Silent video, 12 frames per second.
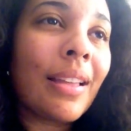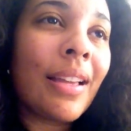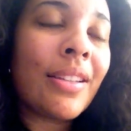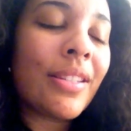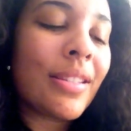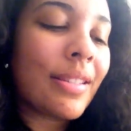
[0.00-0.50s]

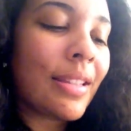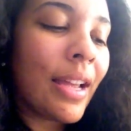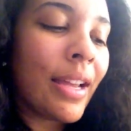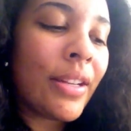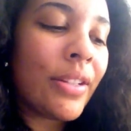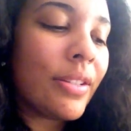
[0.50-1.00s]

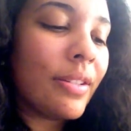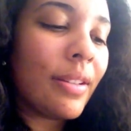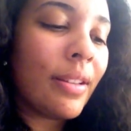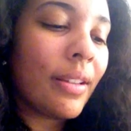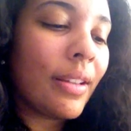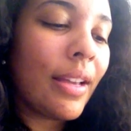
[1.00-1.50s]

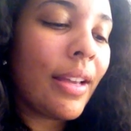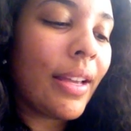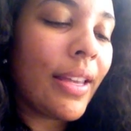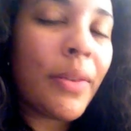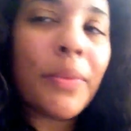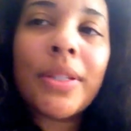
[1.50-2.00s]

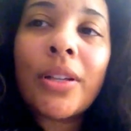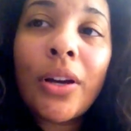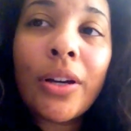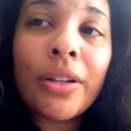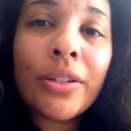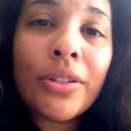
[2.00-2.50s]
It was
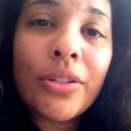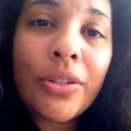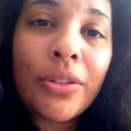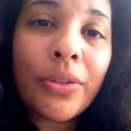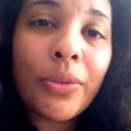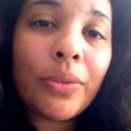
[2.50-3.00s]
hard
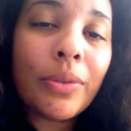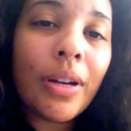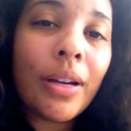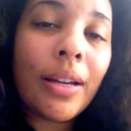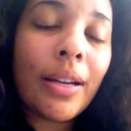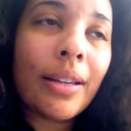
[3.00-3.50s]
to
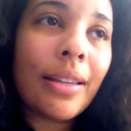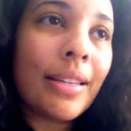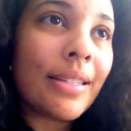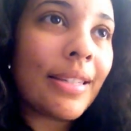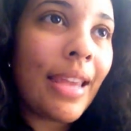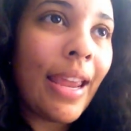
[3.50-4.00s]

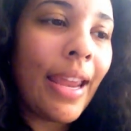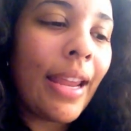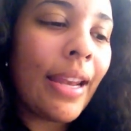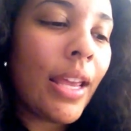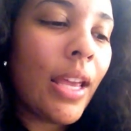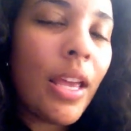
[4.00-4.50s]

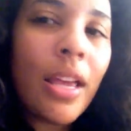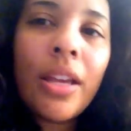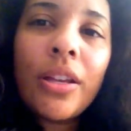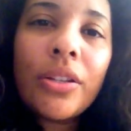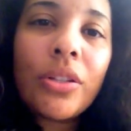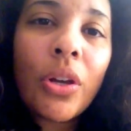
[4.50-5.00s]
contain.
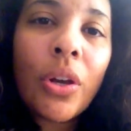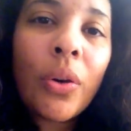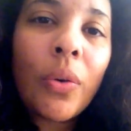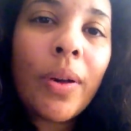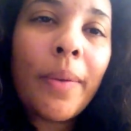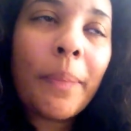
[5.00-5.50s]

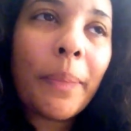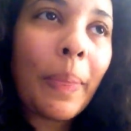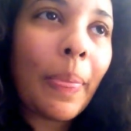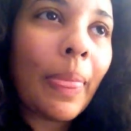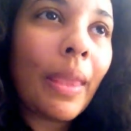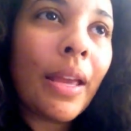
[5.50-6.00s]
So
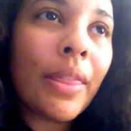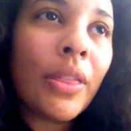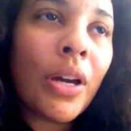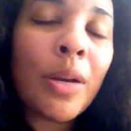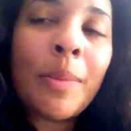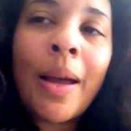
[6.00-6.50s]
I
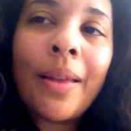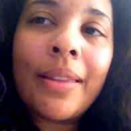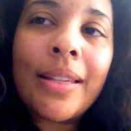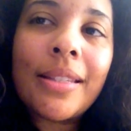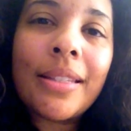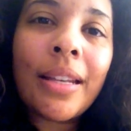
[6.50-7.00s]
thought about
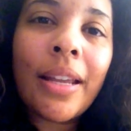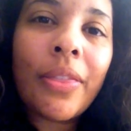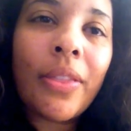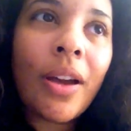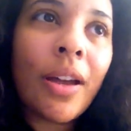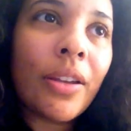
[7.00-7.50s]
this and I
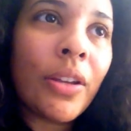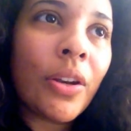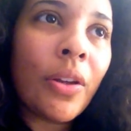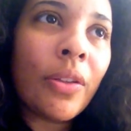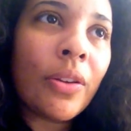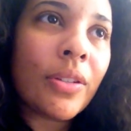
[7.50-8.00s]
thought,
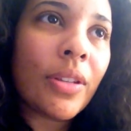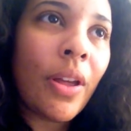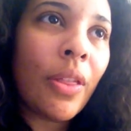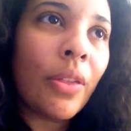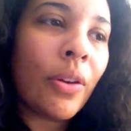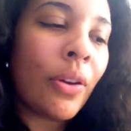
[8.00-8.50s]
there's
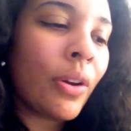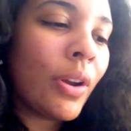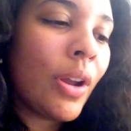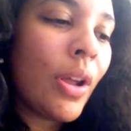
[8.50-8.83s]
other